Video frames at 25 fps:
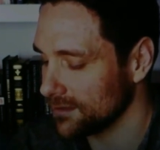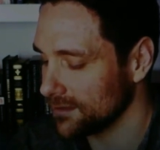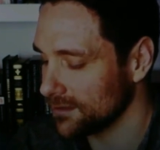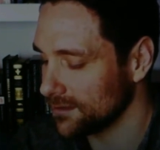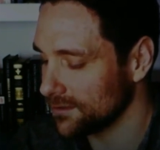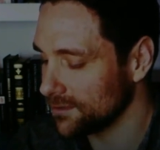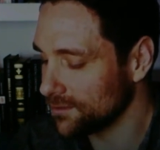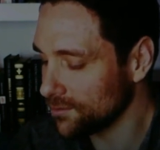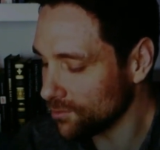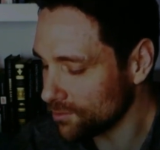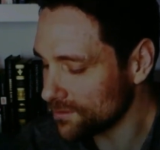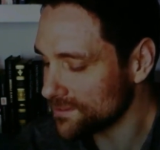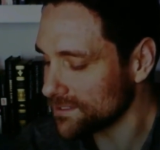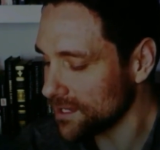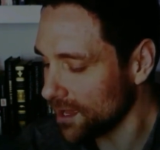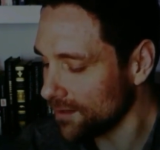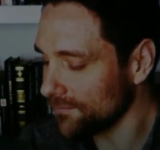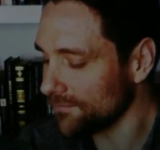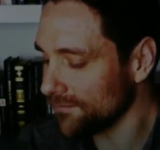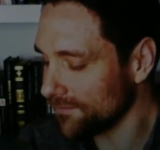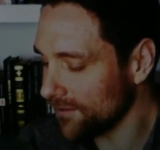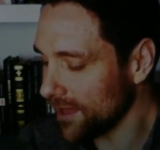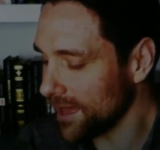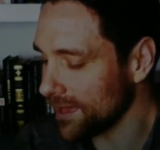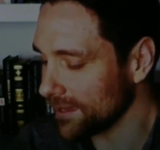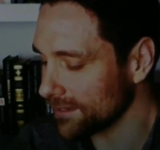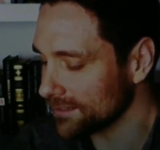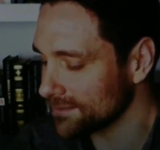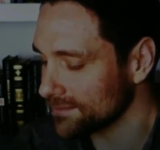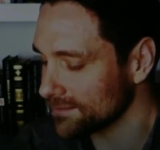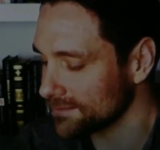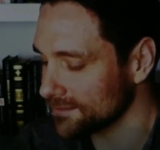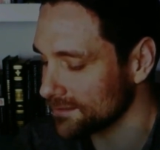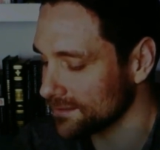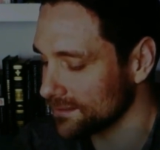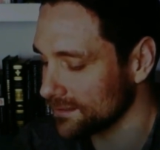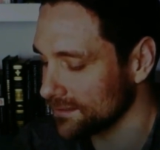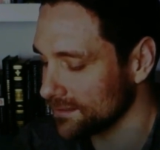Thoughts aren't
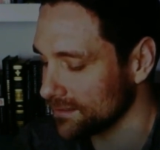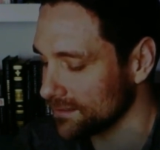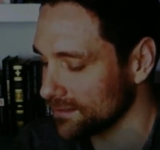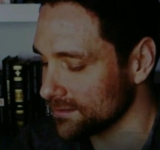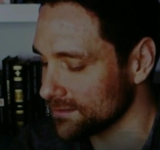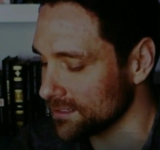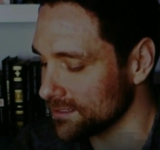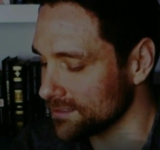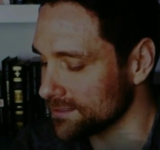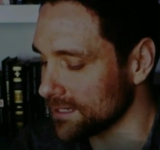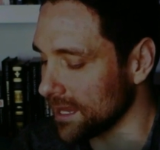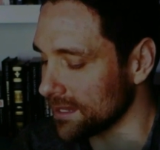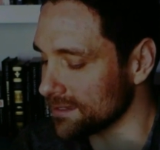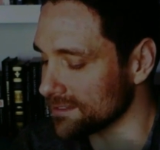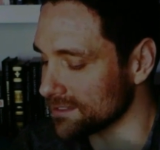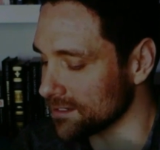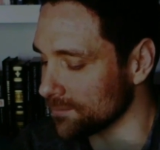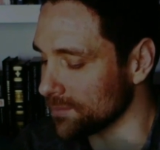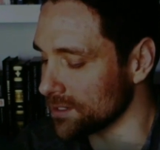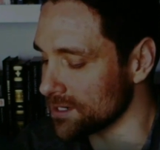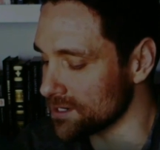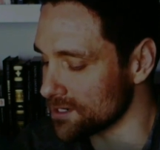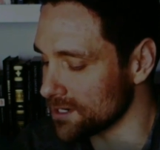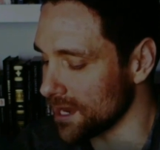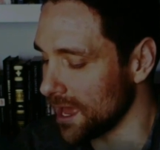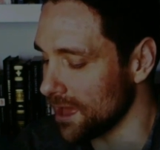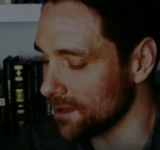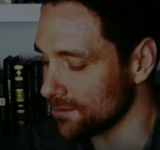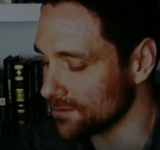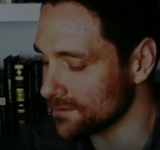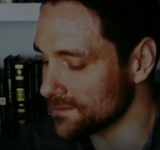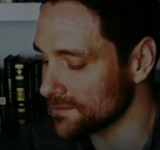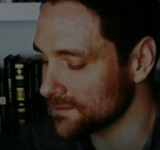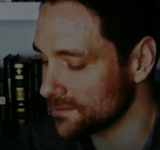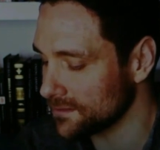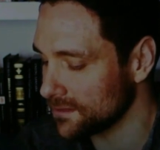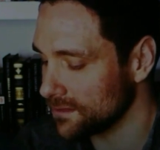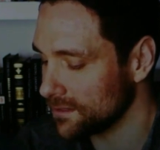facts, she stands up and
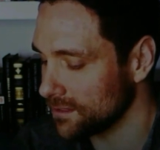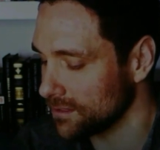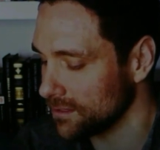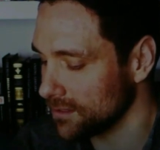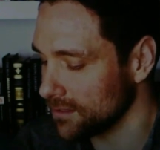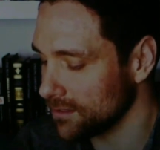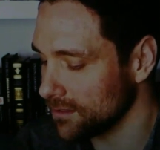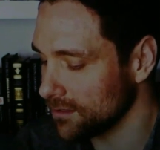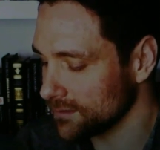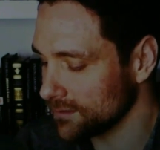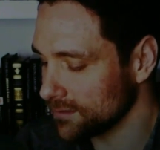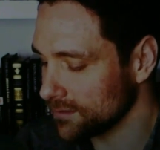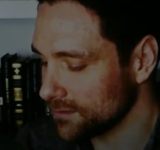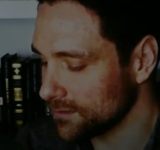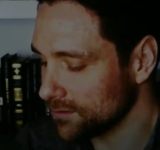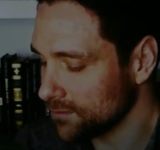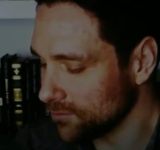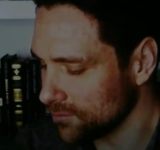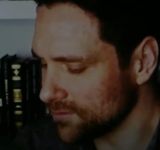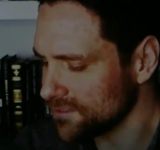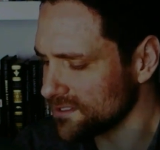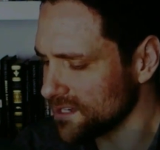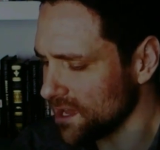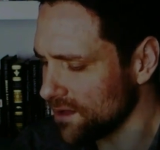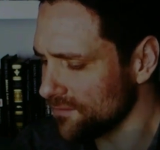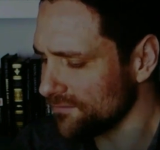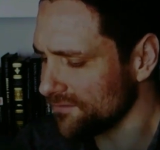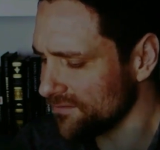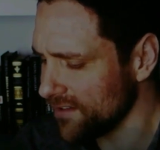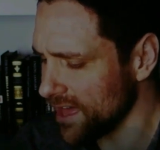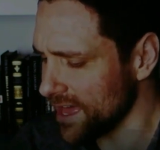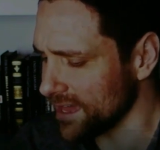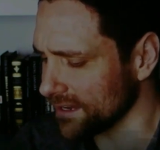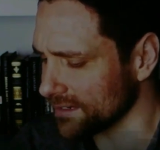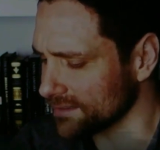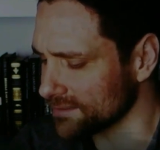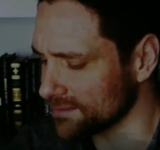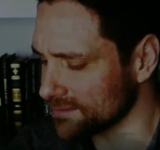shouts. Thoughts aren't
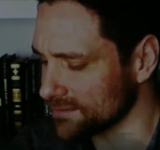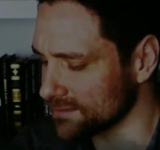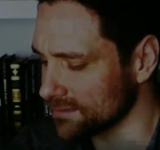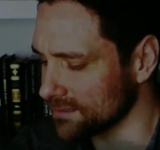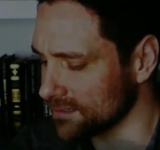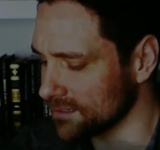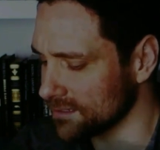facts.